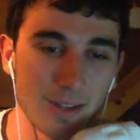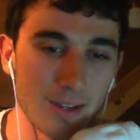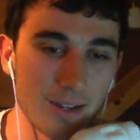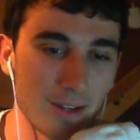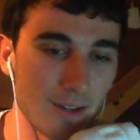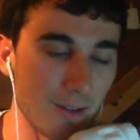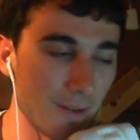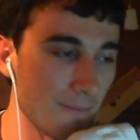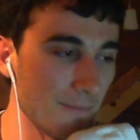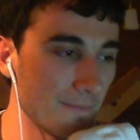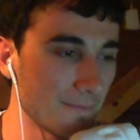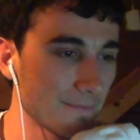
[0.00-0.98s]

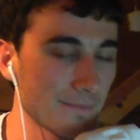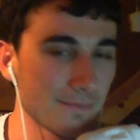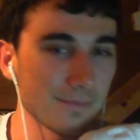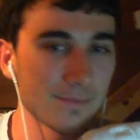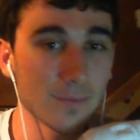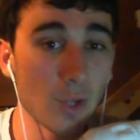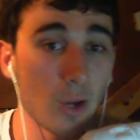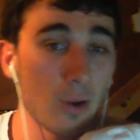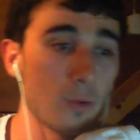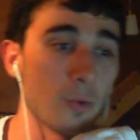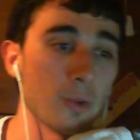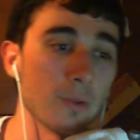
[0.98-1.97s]
well.
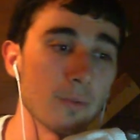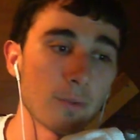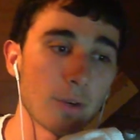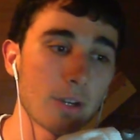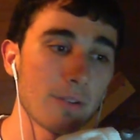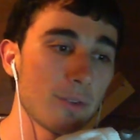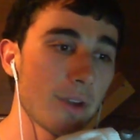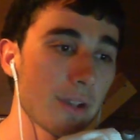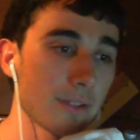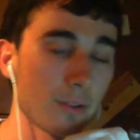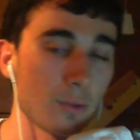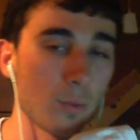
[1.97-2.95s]
Oh, and for any of you
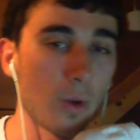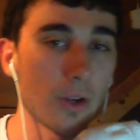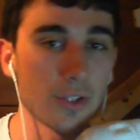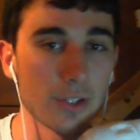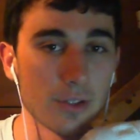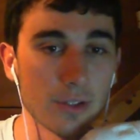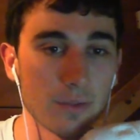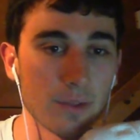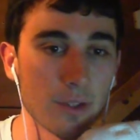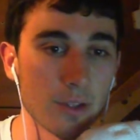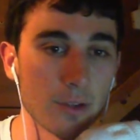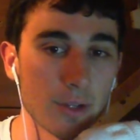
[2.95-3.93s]
guys that are watching this
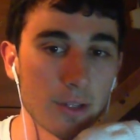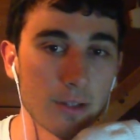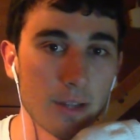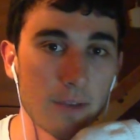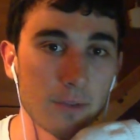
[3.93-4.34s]
video and haven't